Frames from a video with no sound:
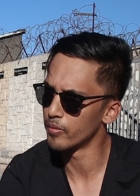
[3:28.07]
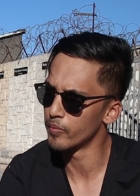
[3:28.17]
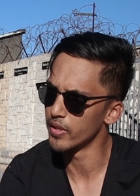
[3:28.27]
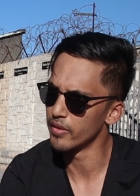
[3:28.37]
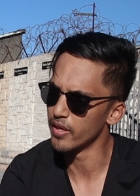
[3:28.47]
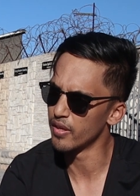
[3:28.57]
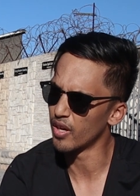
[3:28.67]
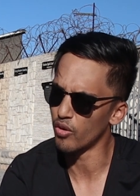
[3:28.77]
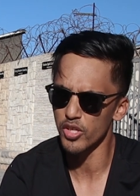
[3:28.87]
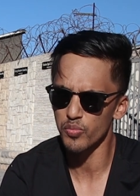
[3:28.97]
And then
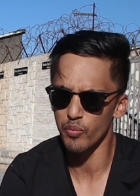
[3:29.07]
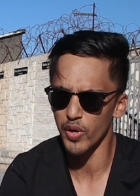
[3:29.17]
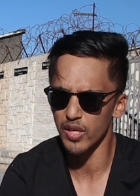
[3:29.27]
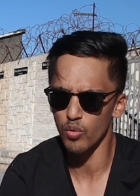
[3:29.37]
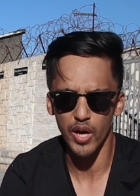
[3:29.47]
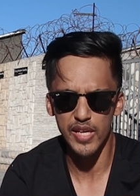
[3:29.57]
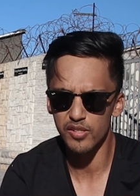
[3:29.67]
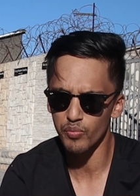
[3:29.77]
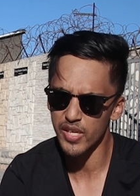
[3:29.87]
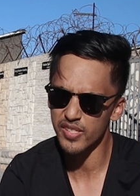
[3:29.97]
I asked my buddy, why isn't my